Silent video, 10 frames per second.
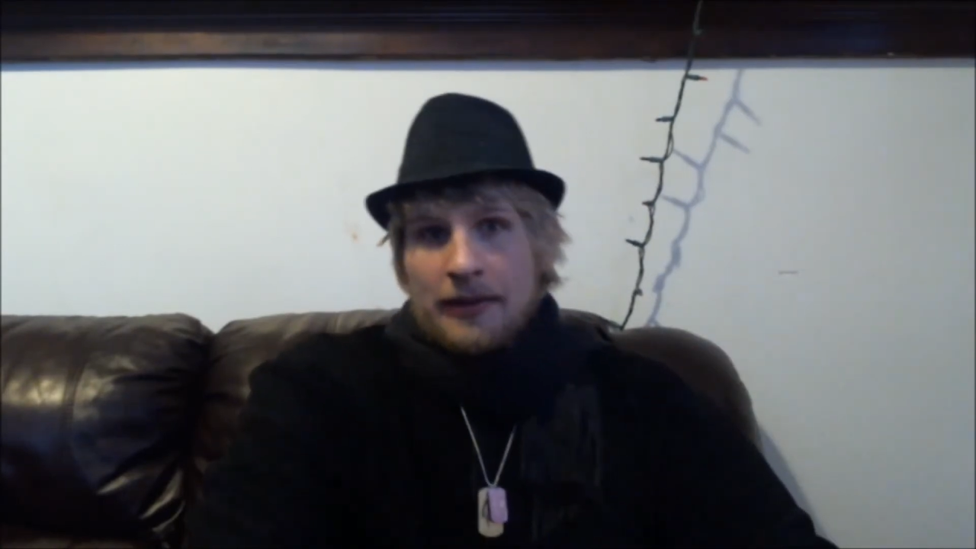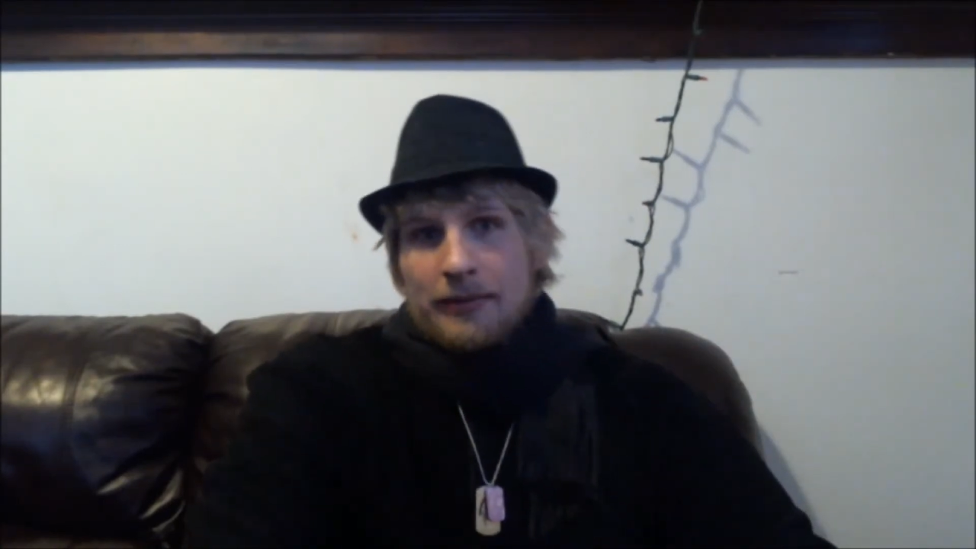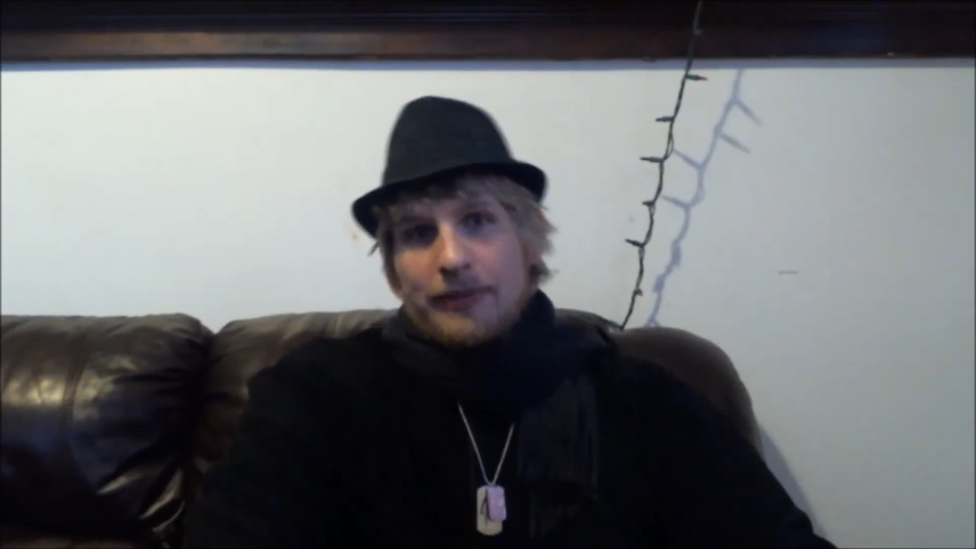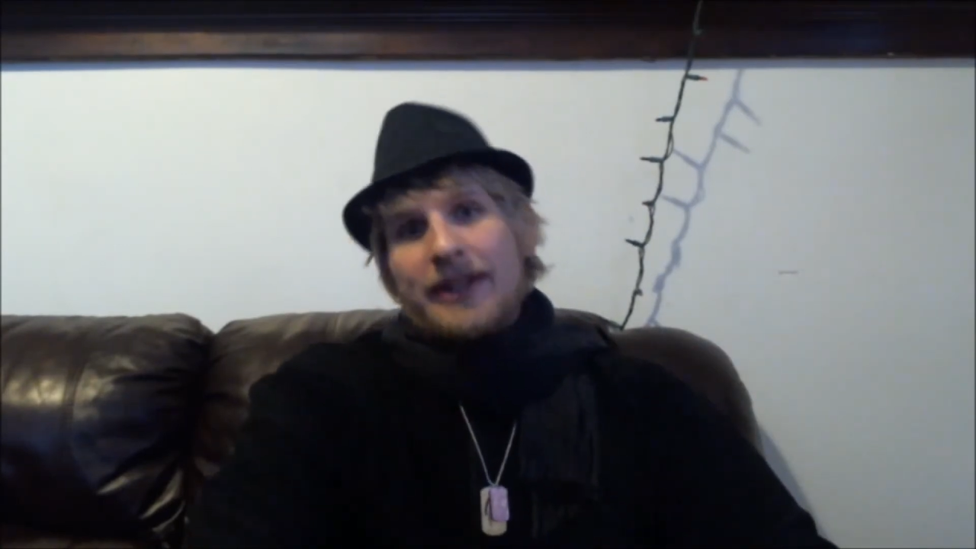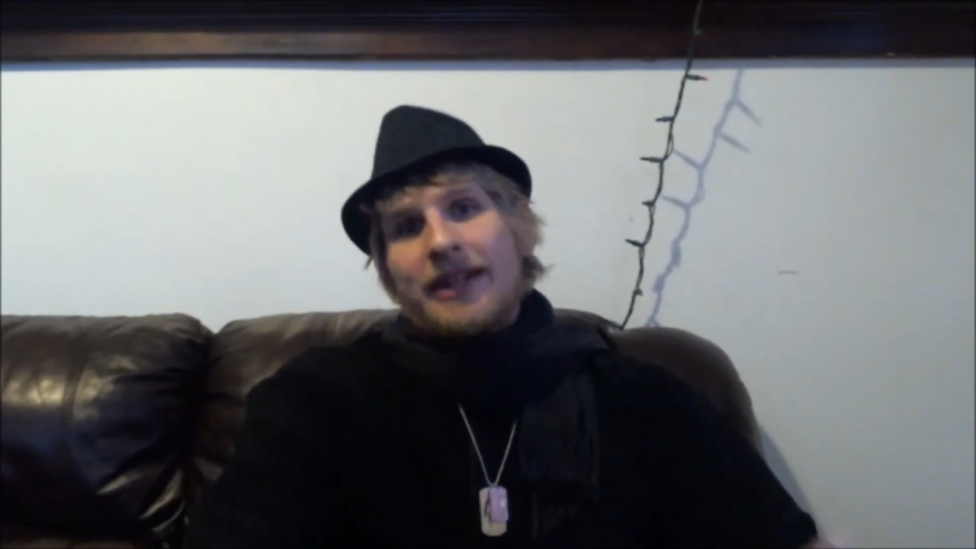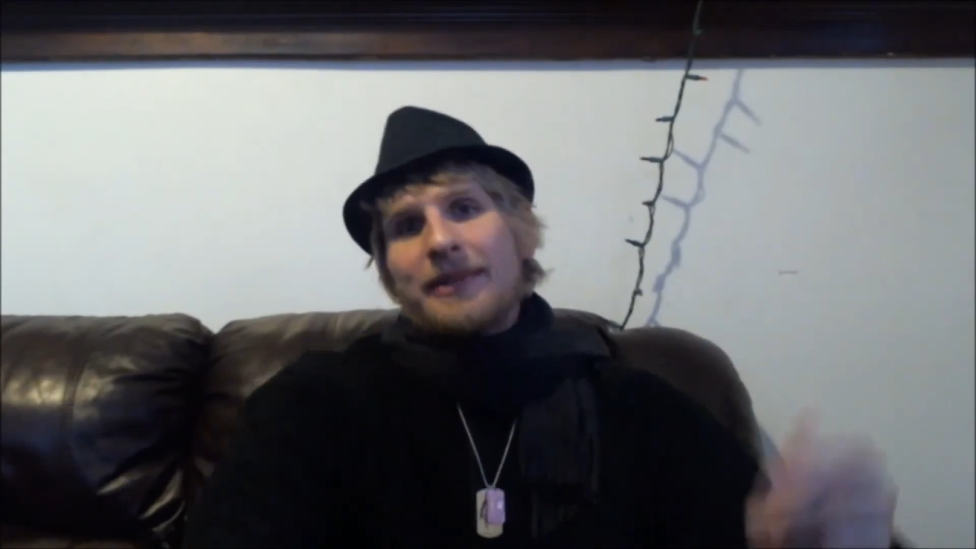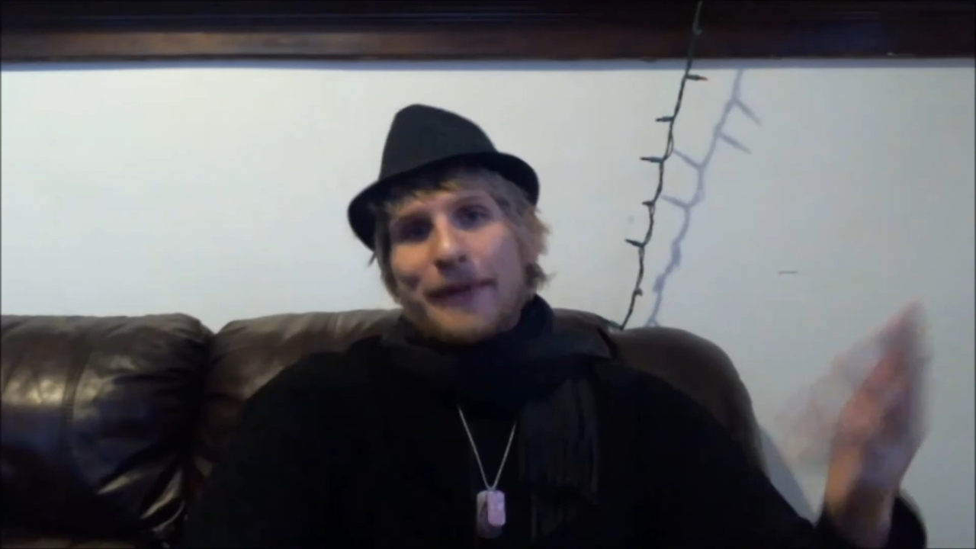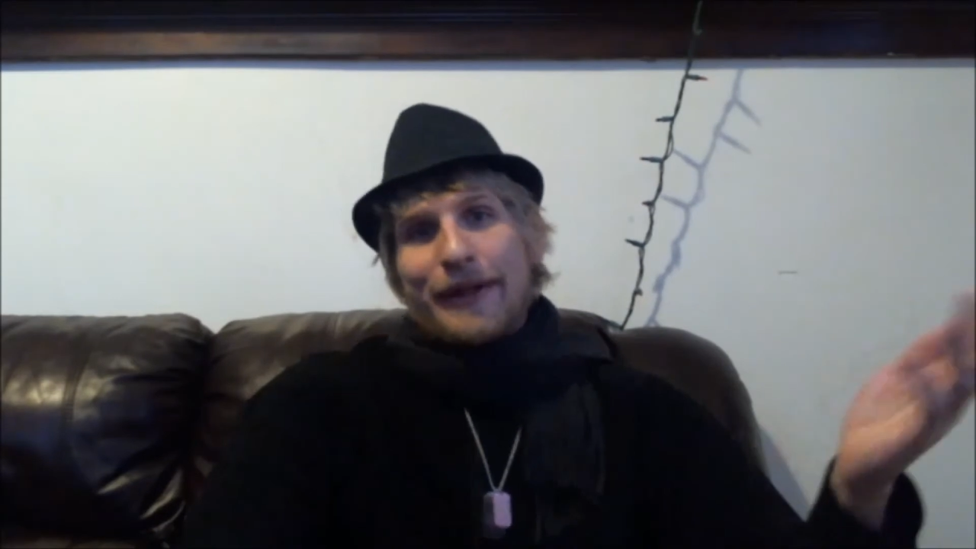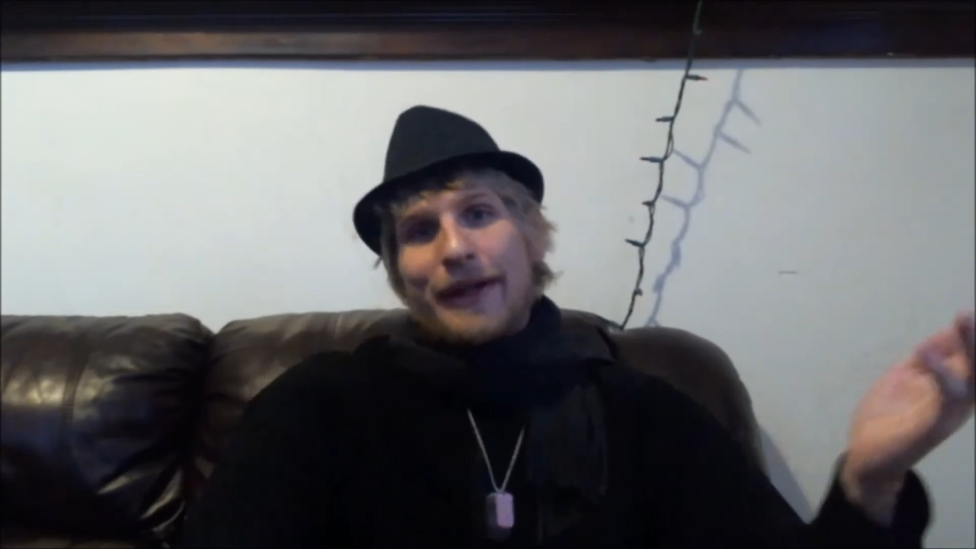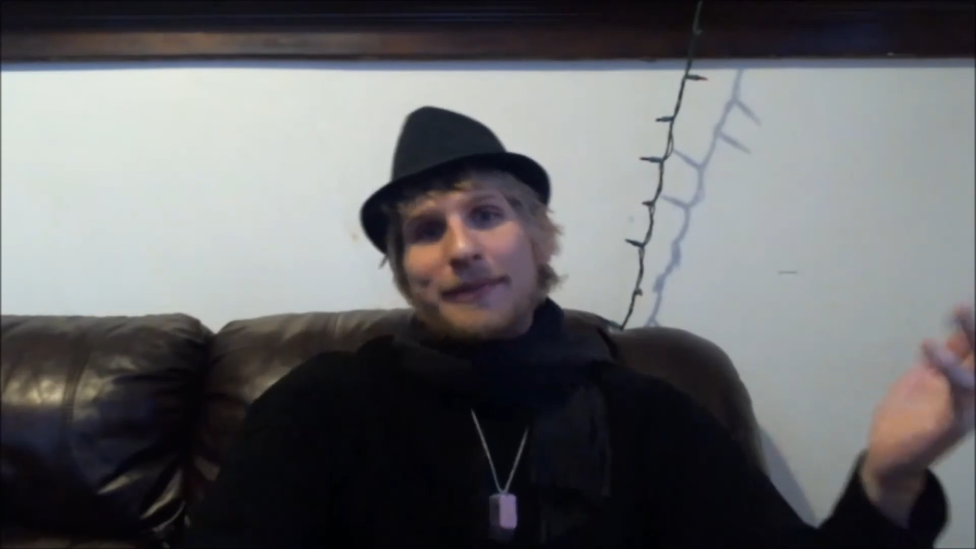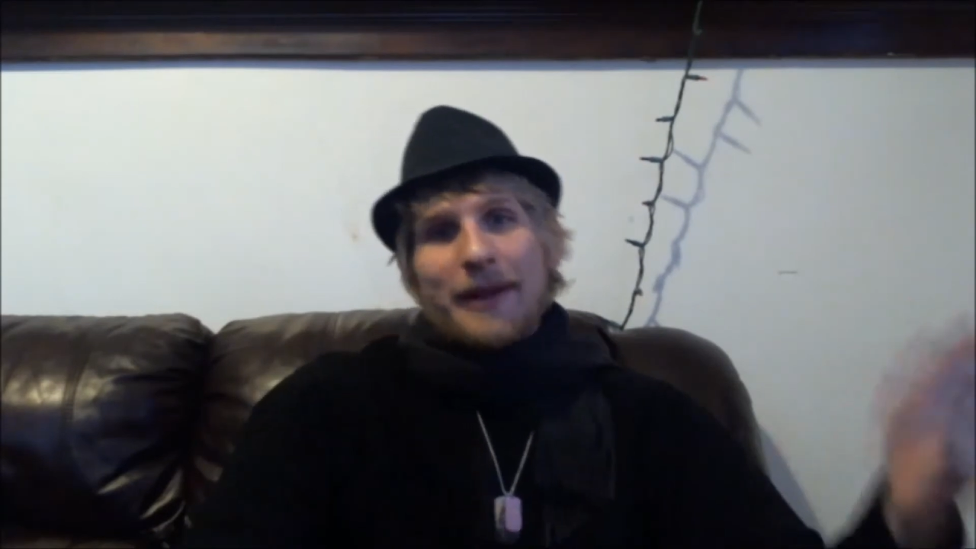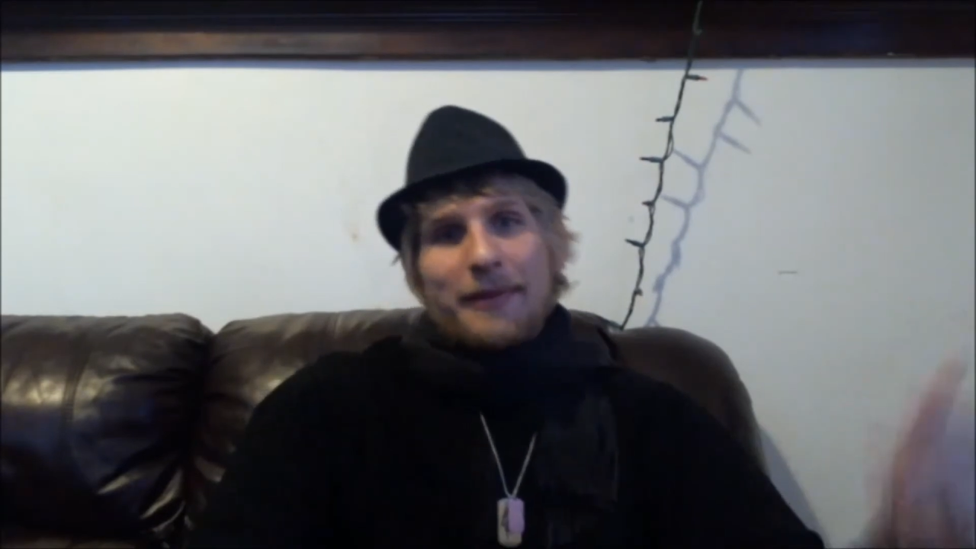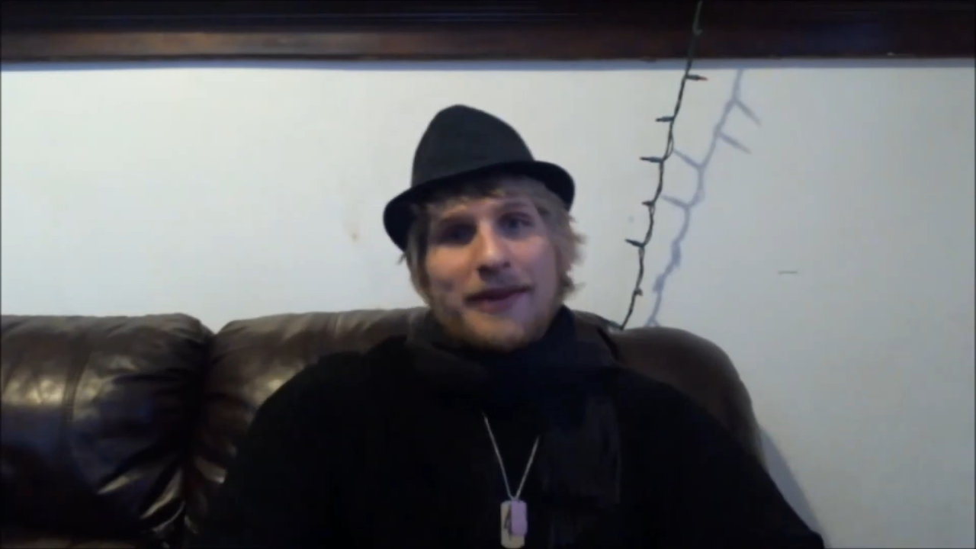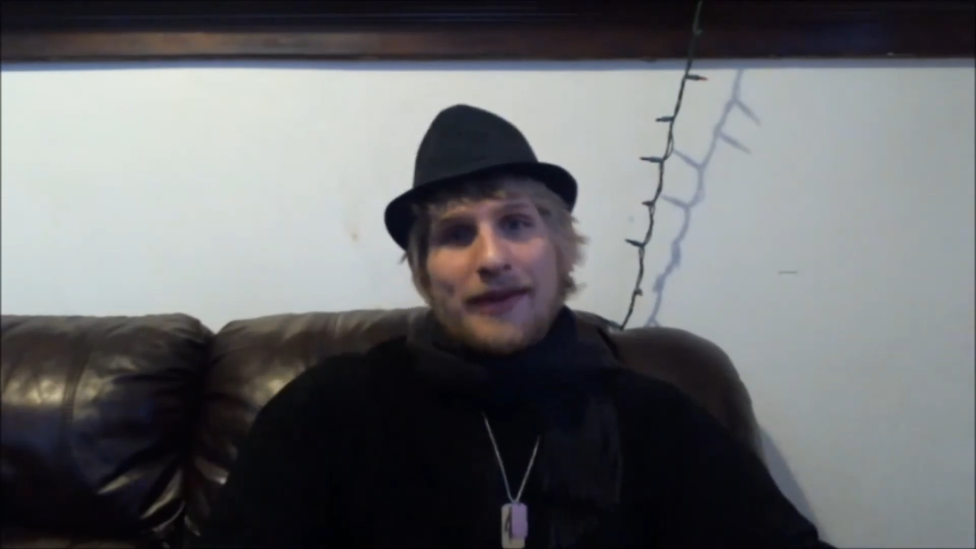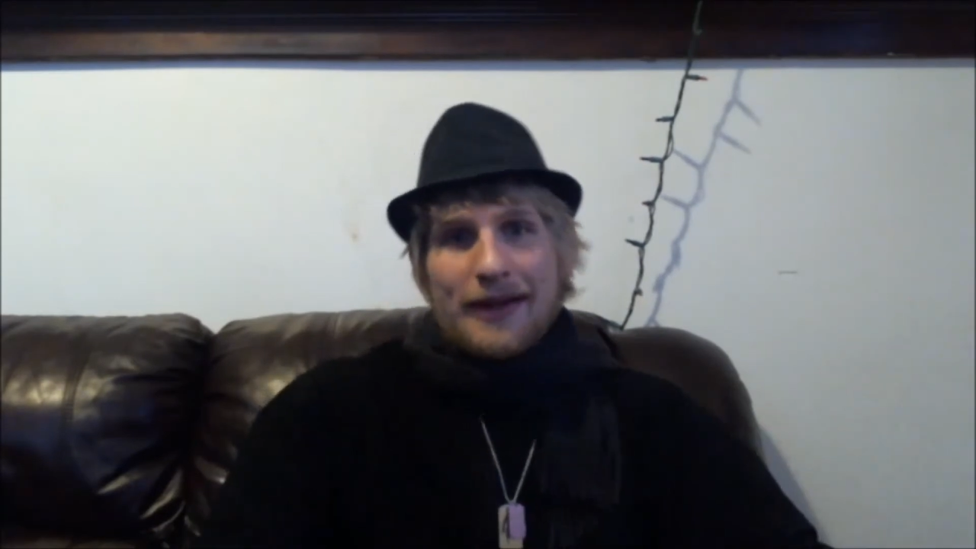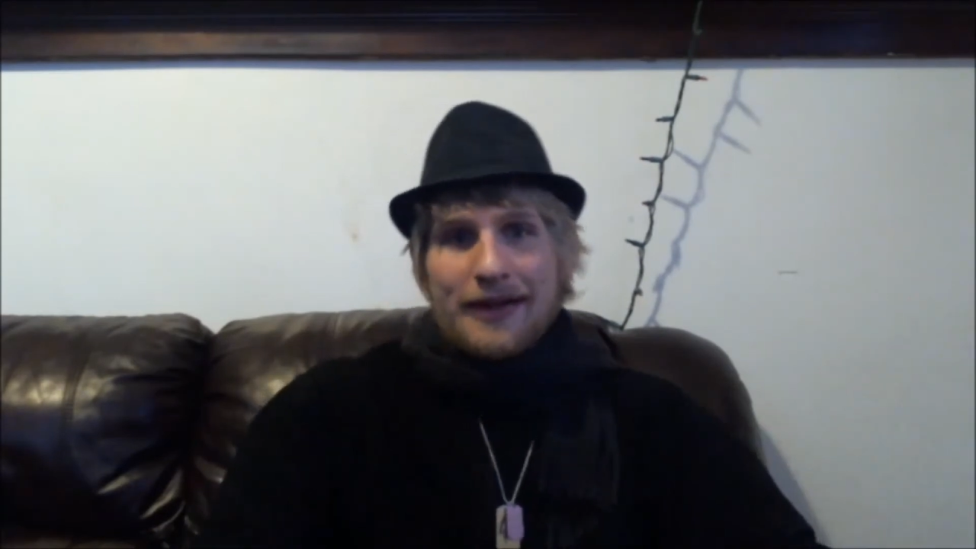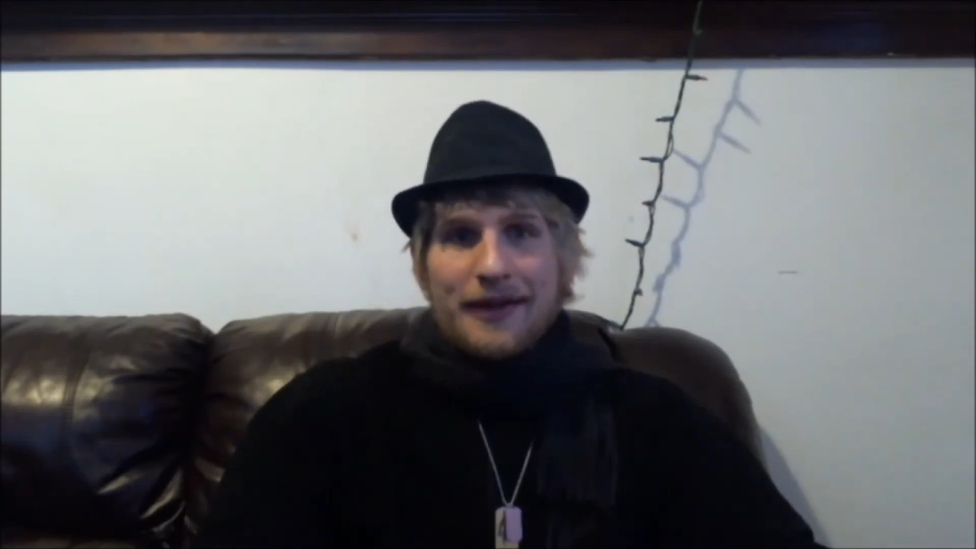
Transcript: because my laptop decided to